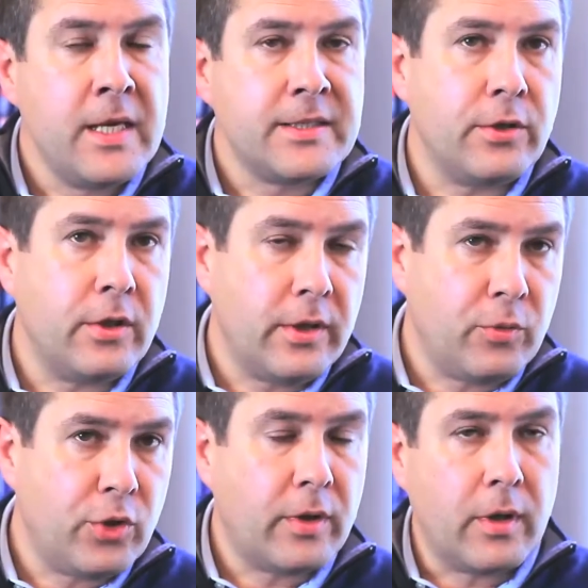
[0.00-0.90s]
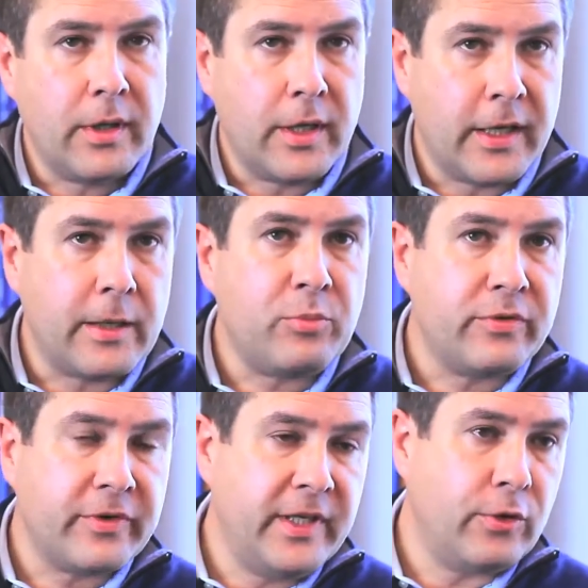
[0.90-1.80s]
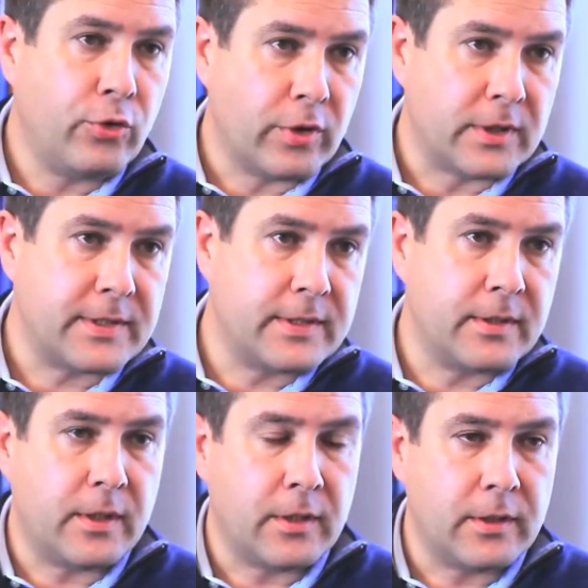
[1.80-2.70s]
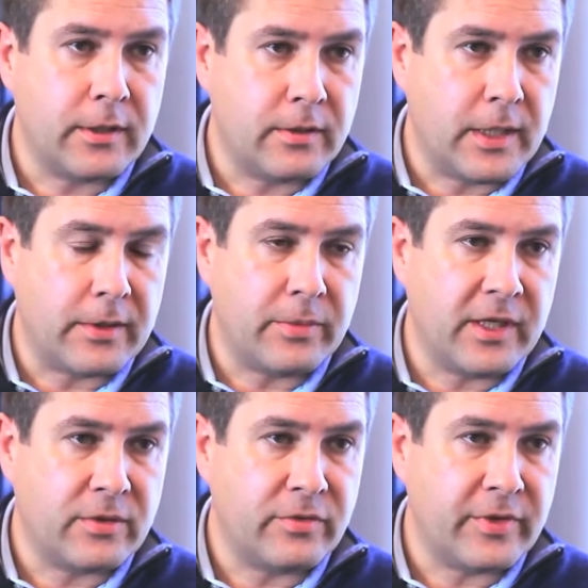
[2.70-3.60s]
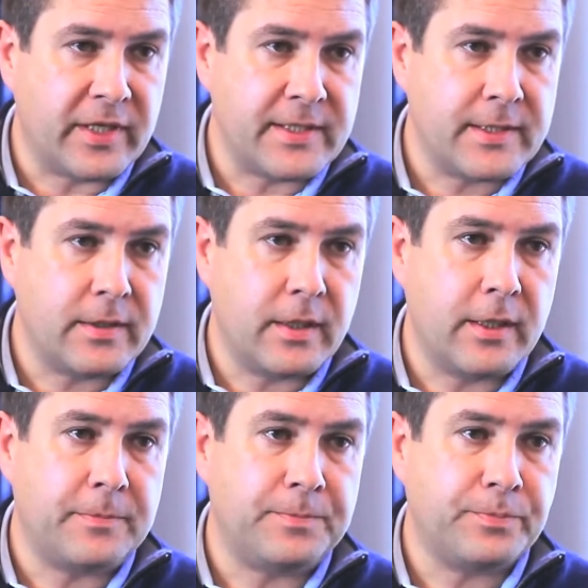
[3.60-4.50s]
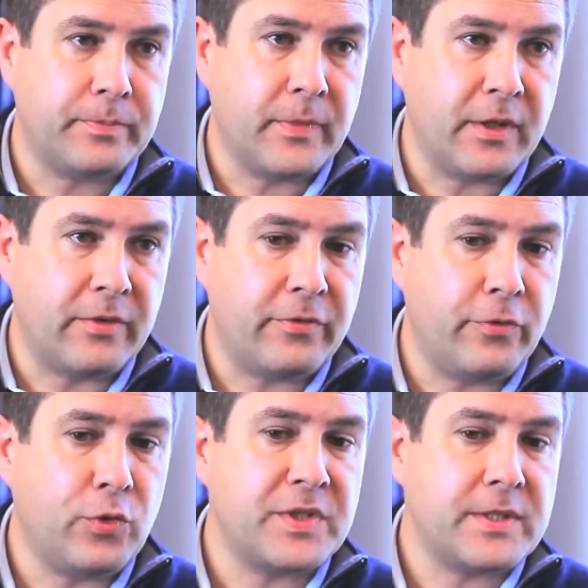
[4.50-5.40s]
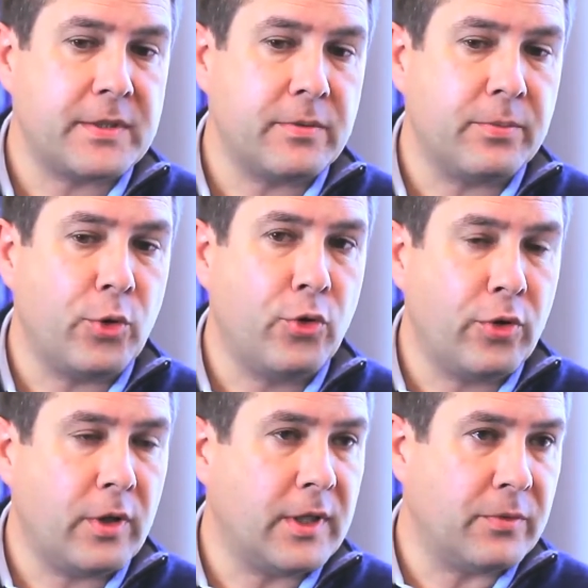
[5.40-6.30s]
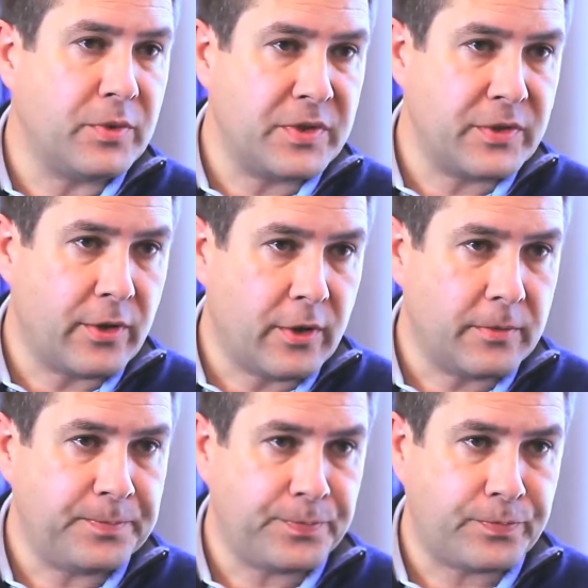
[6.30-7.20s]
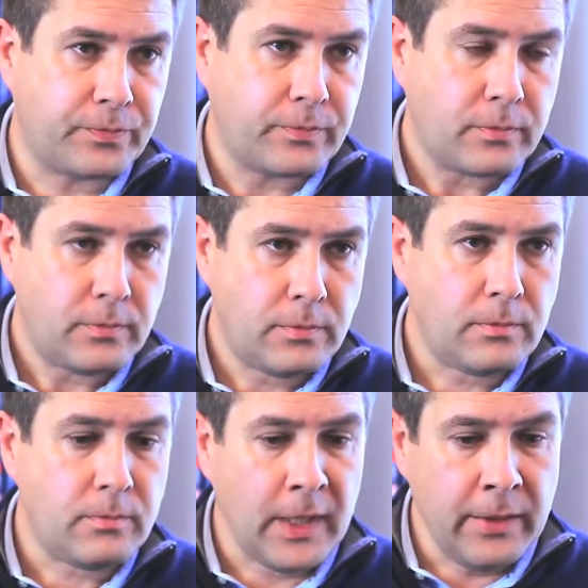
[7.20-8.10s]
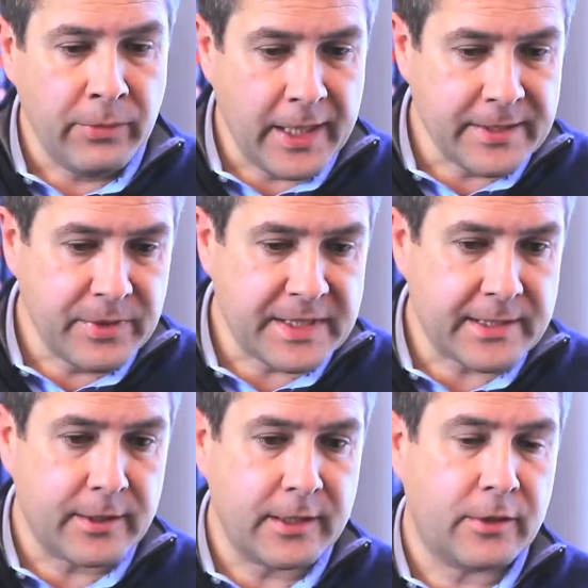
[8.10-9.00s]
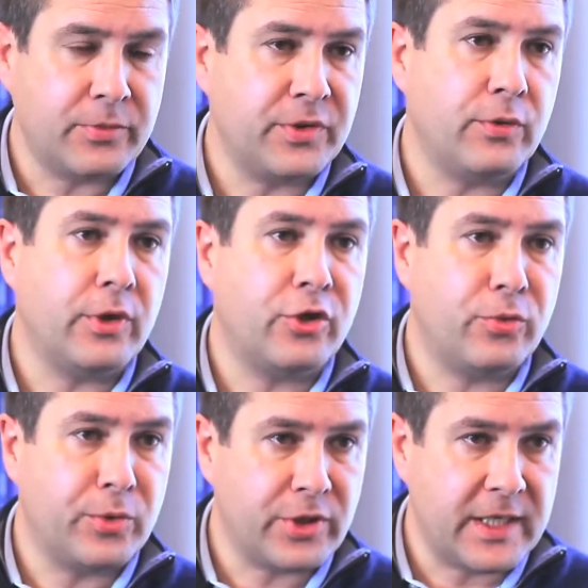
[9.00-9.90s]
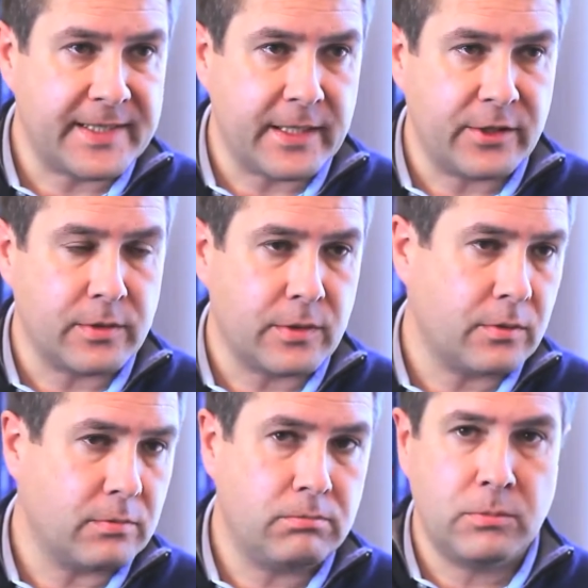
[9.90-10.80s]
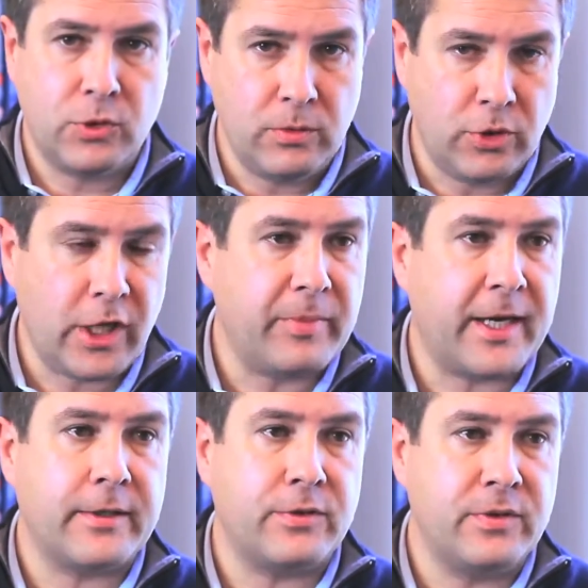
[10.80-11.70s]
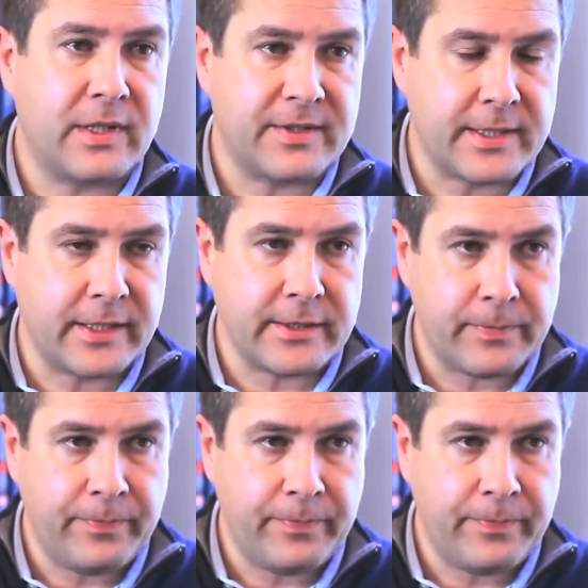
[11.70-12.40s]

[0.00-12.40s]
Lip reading: So there were a number of key hurdles that we had to face. The first hurdle that we saw as we started out with early commercialization, so looking back at 2008,